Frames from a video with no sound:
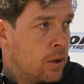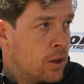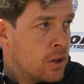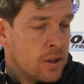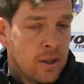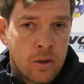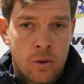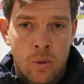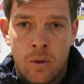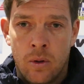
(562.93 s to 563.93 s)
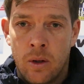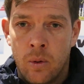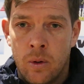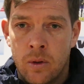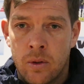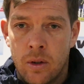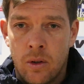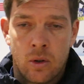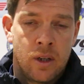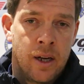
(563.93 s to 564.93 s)
Hursty, because there was
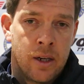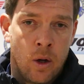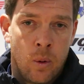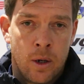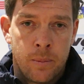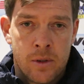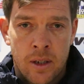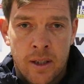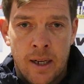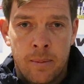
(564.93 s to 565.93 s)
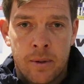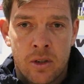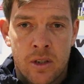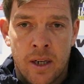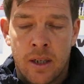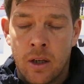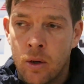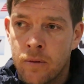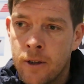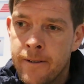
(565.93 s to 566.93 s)
looked like no hope until he came in to take
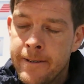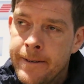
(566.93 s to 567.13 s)
over.